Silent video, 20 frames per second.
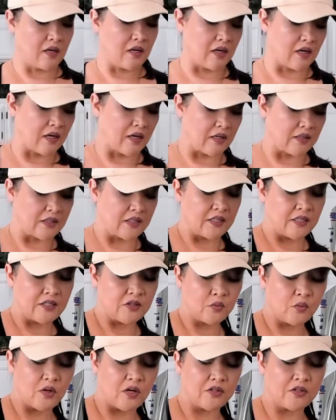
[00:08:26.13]
Uh, to
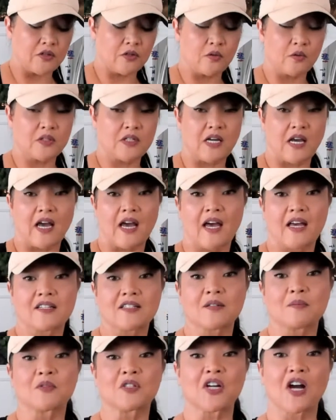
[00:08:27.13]
this, we're also going to add
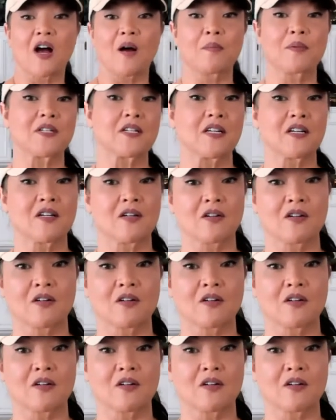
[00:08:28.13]
some chopped